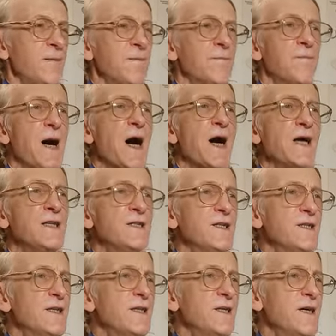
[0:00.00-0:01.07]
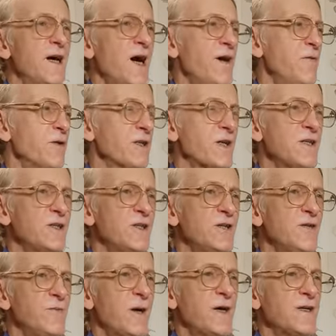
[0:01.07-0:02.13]
mind, I will
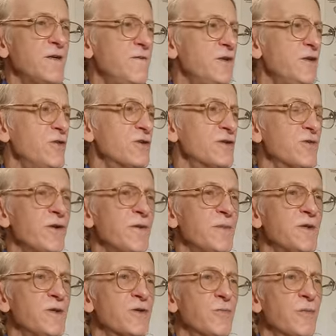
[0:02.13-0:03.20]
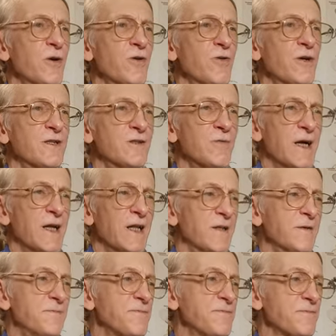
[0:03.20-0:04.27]
continue my video streaming tomorrow as well.
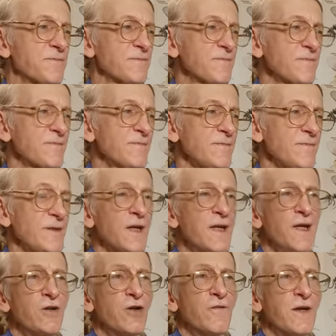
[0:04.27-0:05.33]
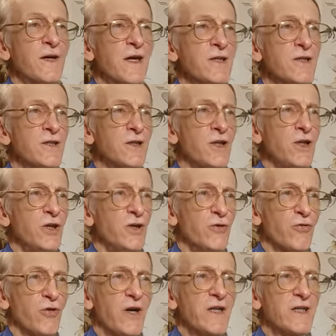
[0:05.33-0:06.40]
And don't forget,
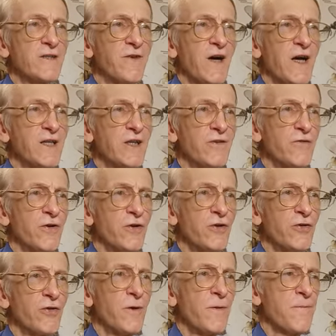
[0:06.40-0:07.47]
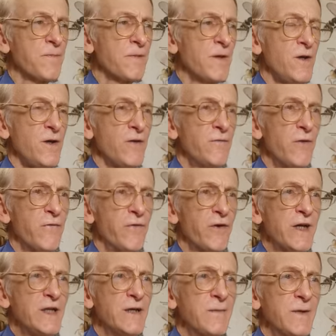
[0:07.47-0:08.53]
Ukraine is fighting for
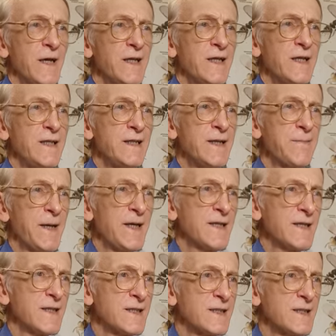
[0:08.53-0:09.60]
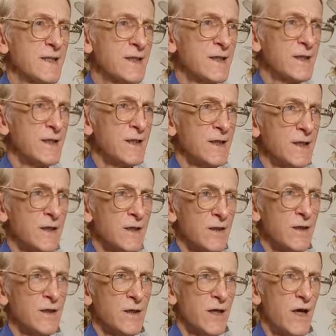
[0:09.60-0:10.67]
freedom and independence.
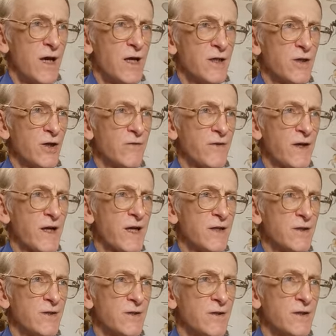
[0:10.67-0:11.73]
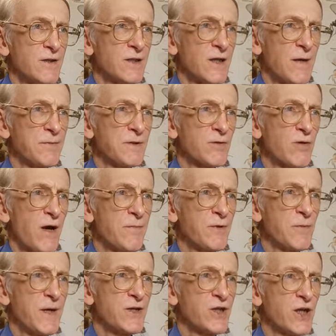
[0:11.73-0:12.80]
And don't forget, subscribe to
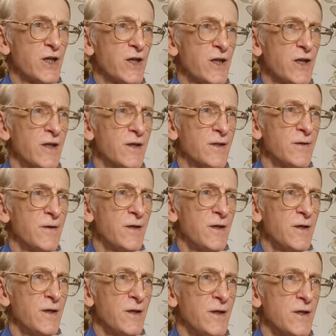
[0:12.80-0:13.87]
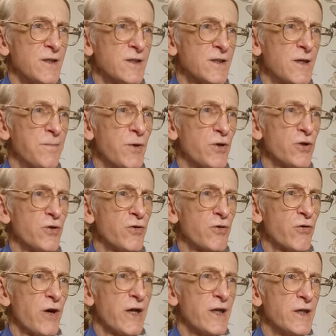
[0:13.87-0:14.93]
my channel and support
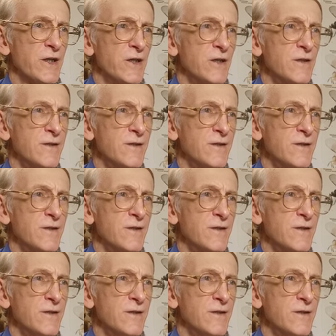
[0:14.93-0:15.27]
Ukraine.